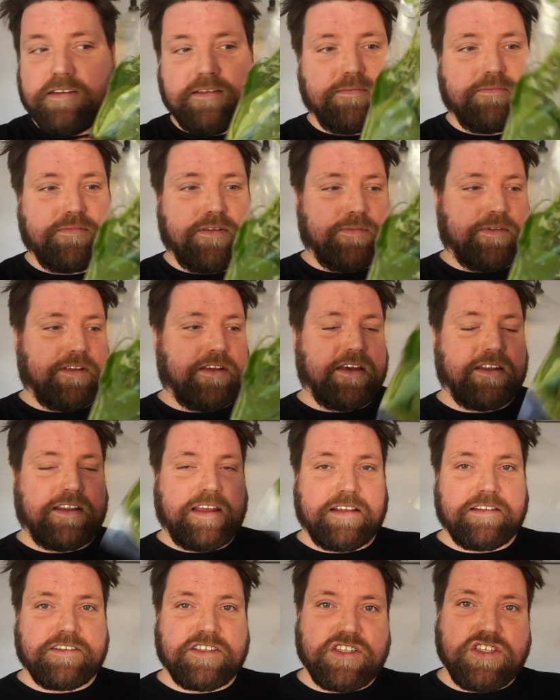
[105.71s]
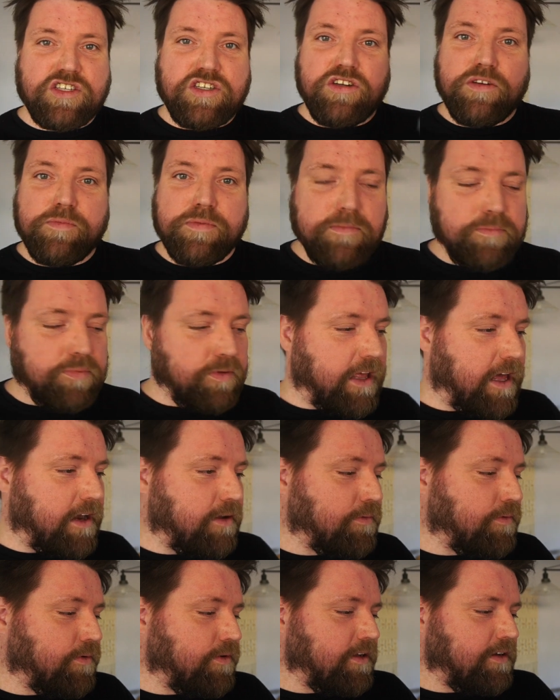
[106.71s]
probably like that stupid
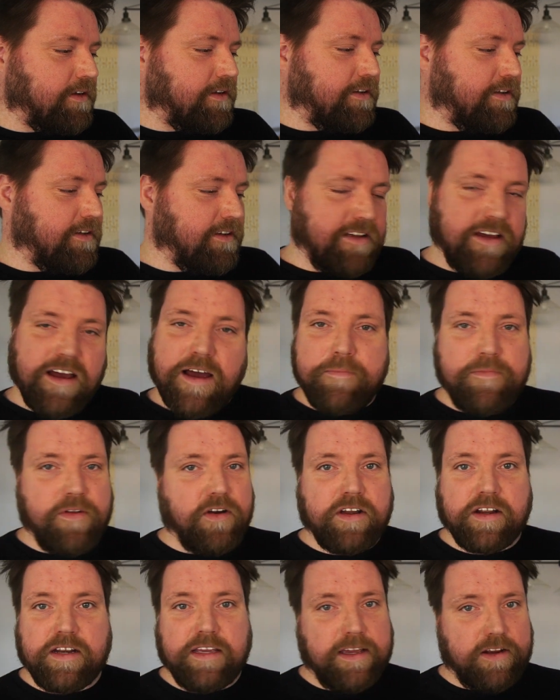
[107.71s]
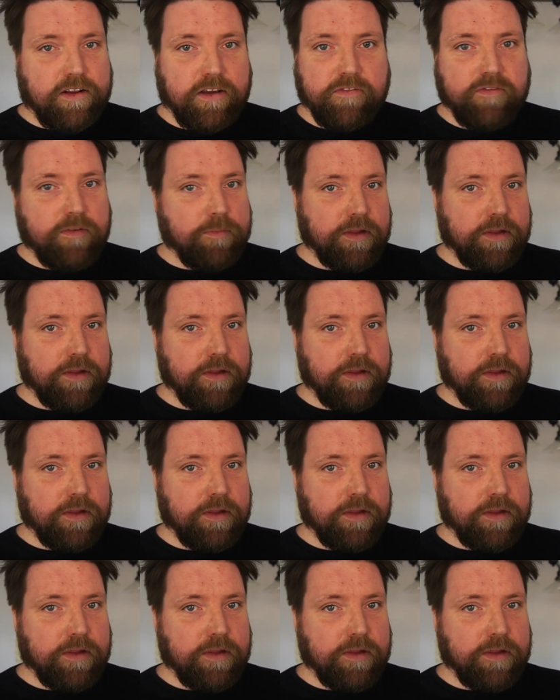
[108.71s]
bladderwort. I'm not going to get over